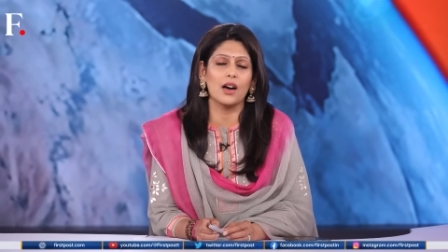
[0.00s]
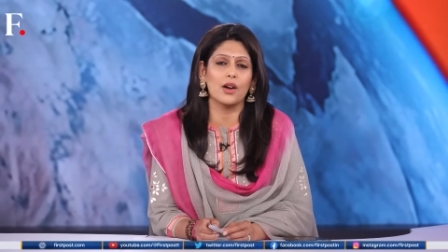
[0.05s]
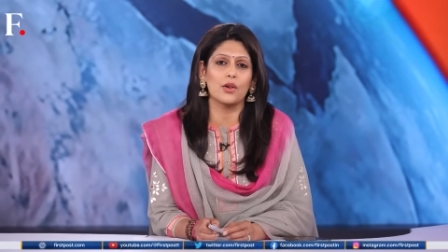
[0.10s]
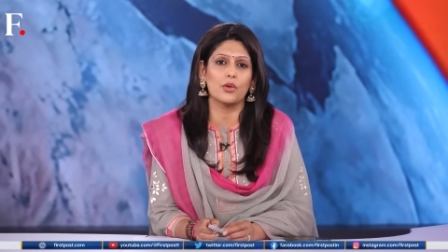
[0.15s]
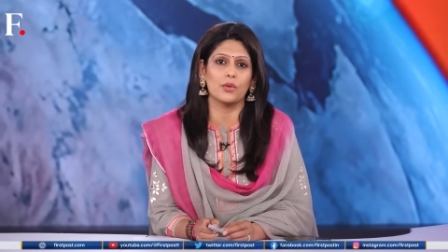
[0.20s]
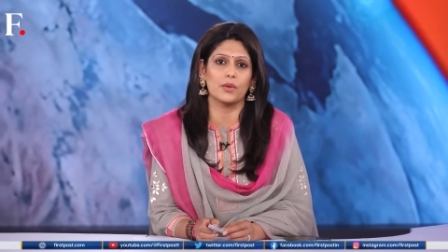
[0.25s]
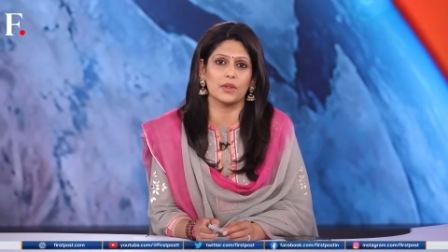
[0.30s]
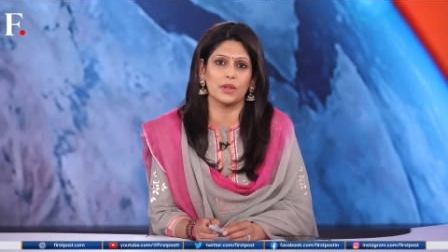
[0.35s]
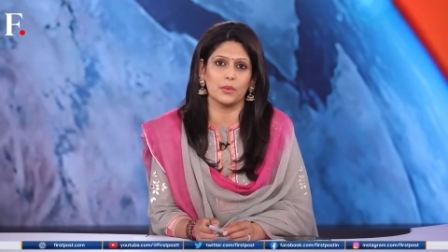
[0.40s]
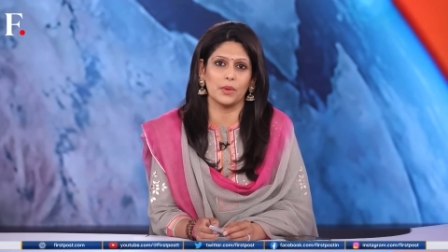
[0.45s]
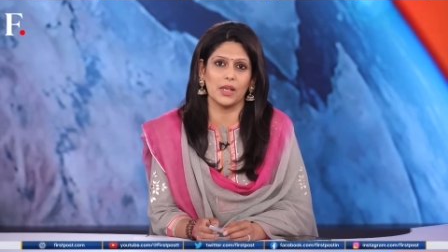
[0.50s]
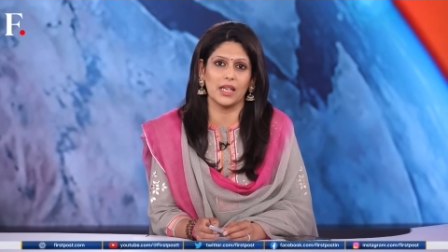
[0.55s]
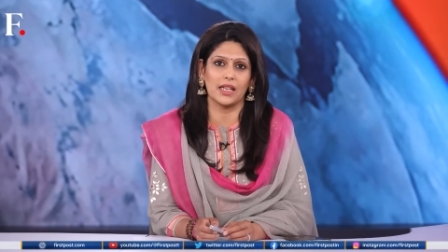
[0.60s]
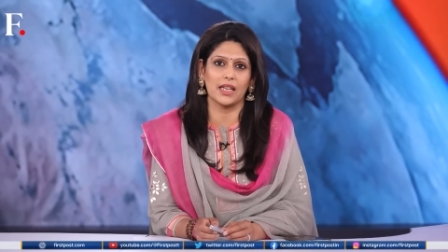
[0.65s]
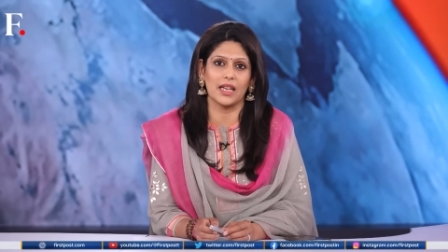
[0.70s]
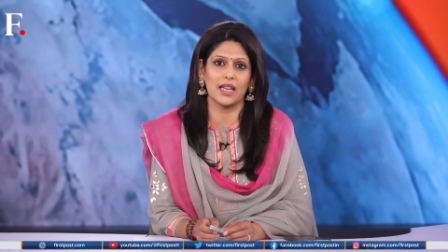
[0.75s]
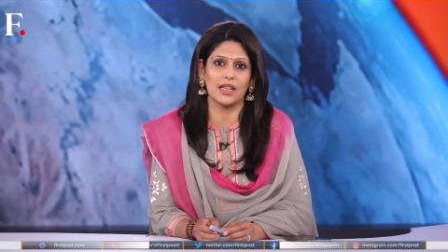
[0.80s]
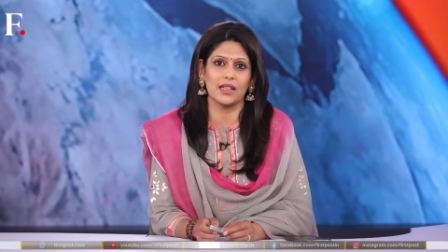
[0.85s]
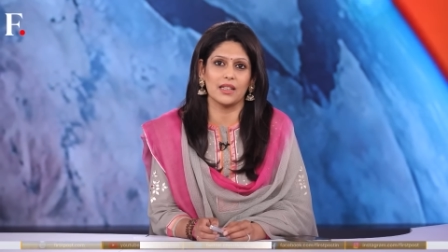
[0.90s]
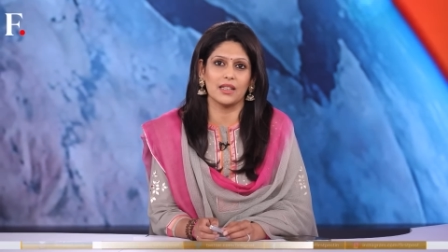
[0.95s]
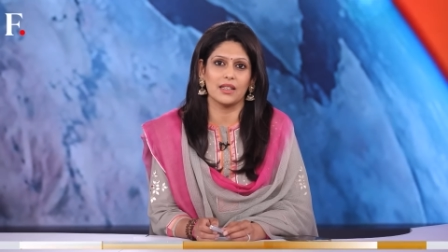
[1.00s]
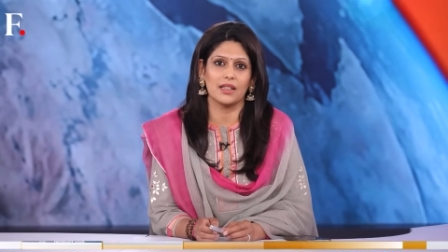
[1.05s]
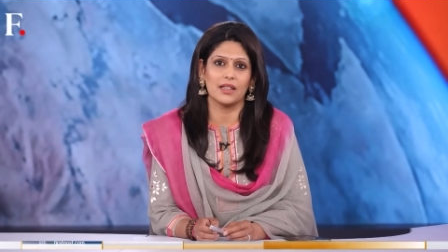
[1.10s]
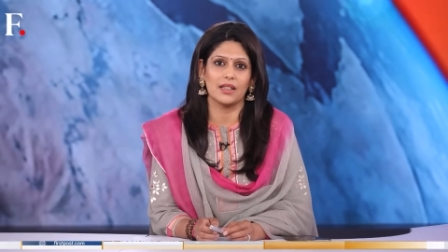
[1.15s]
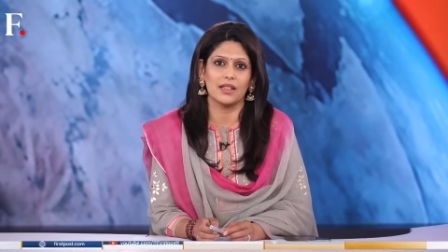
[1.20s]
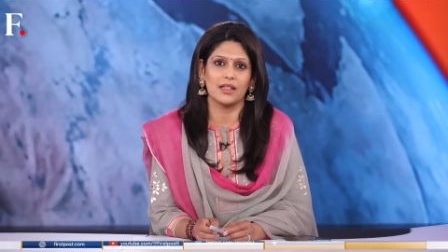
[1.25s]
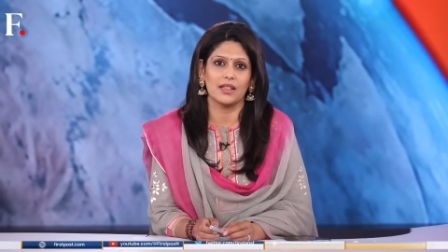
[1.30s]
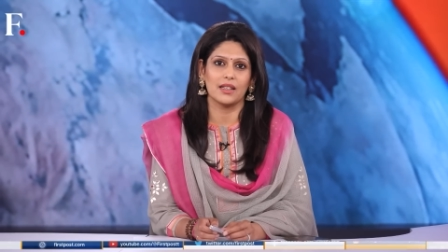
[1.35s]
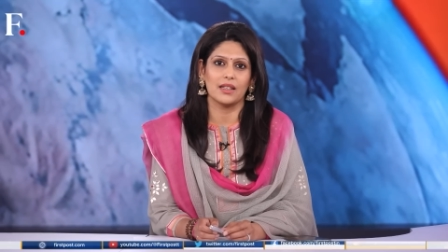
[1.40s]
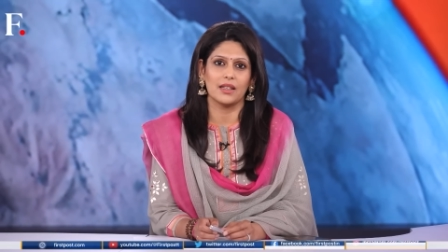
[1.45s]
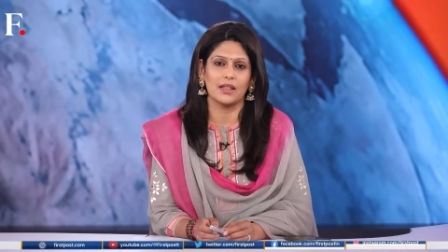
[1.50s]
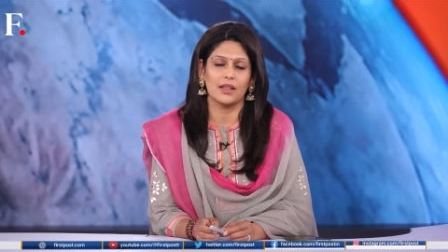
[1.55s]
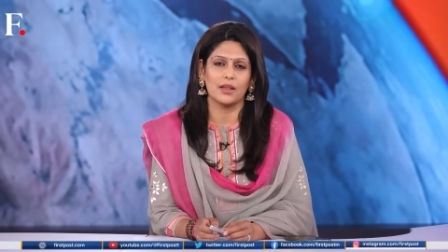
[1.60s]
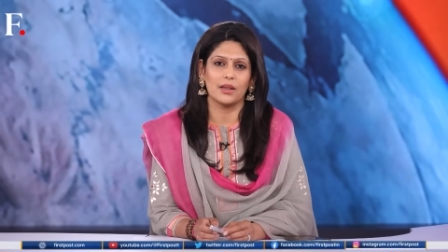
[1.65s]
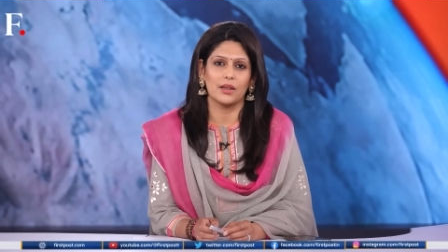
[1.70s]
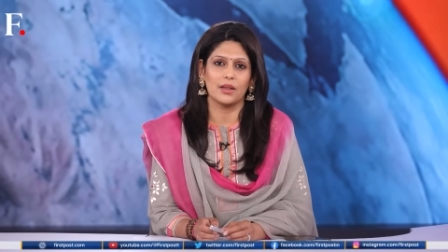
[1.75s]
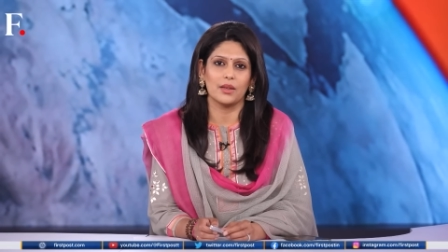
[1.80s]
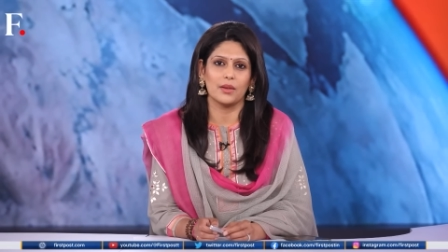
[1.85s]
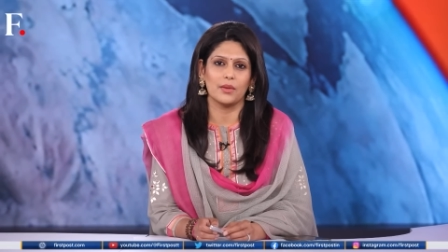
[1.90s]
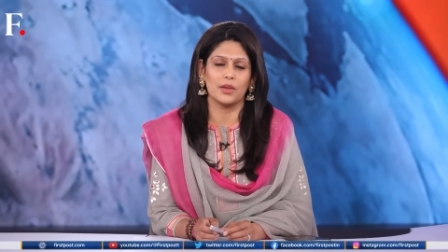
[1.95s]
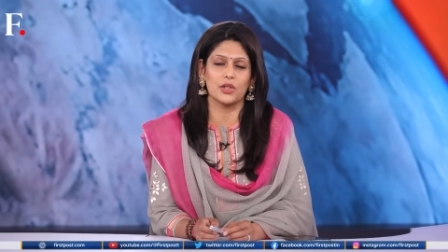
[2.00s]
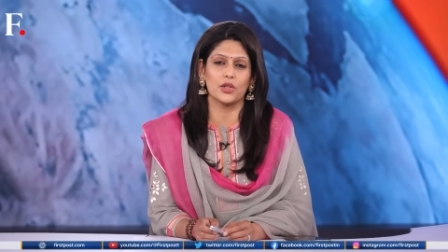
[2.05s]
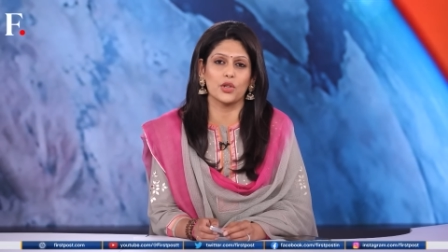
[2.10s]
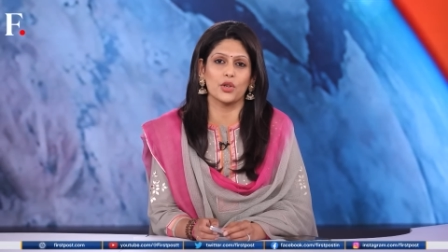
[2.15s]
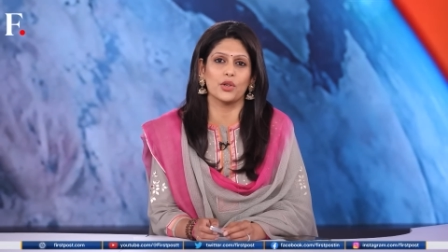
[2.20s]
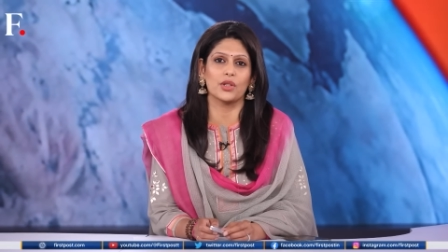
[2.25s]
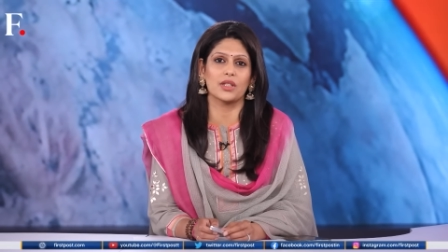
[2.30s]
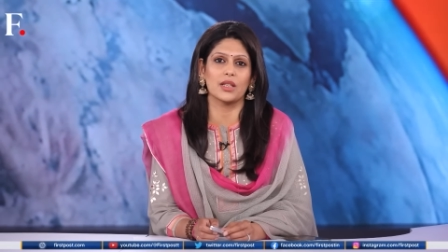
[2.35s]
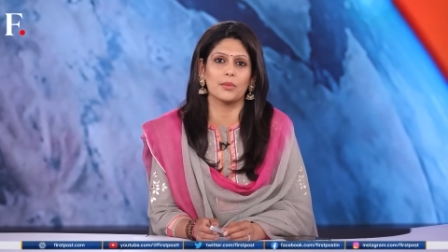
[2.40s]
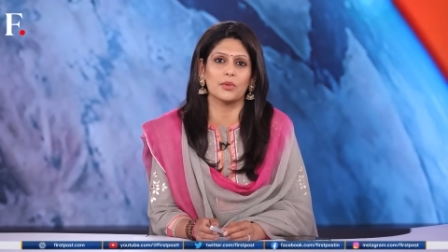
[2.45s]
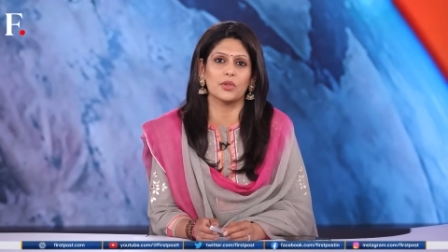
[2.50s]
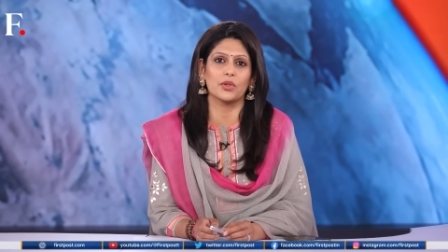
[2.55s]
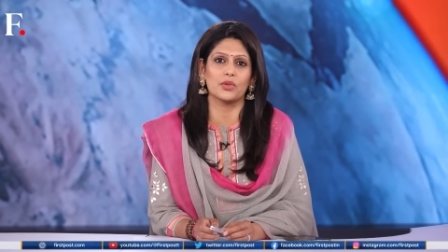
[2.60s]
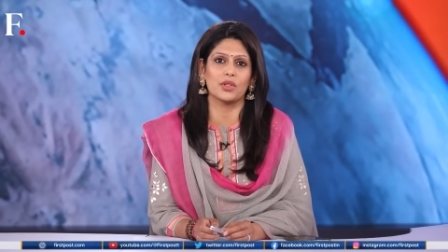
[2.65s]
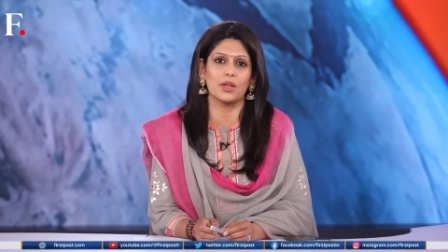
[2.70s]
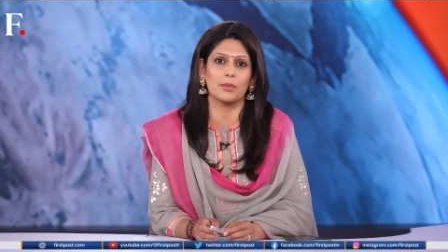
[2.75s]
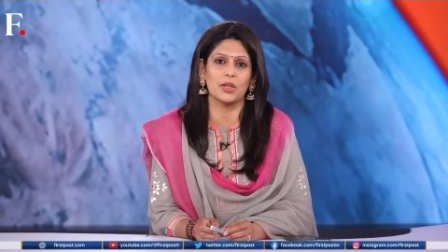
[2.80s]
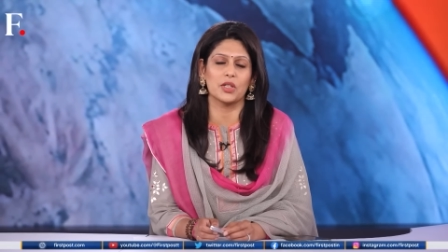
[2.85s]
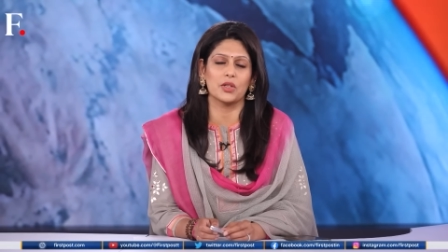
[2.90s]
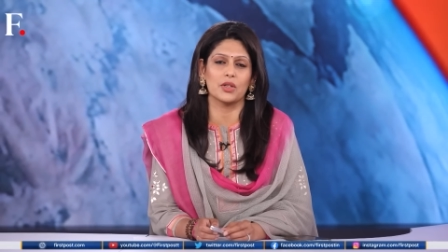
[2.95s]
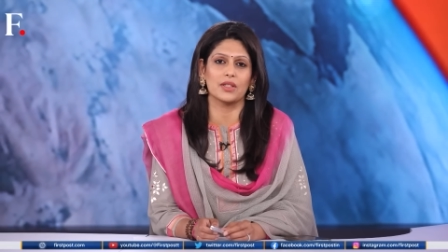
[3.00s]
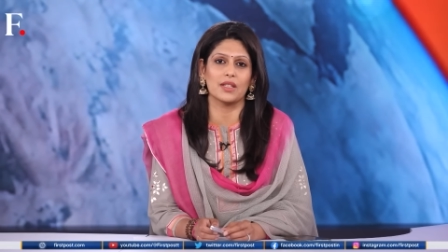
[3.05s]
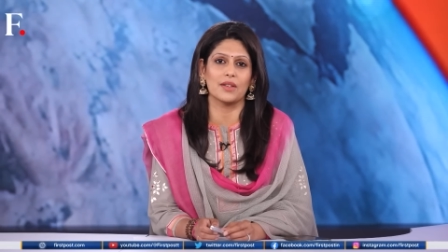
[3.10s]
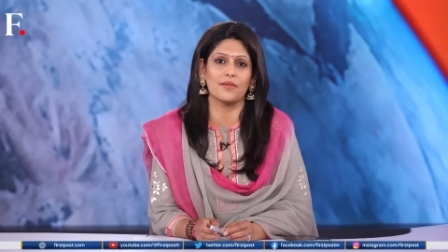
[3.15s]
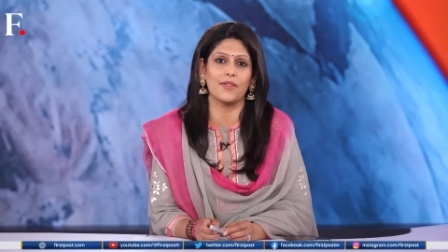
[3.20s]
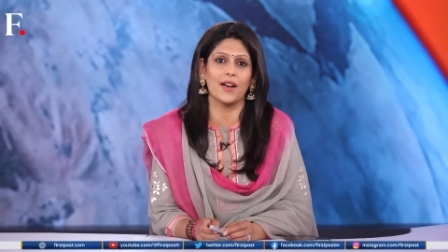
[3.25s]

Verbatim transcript: Hour over the weekend. We'll show you some of those images.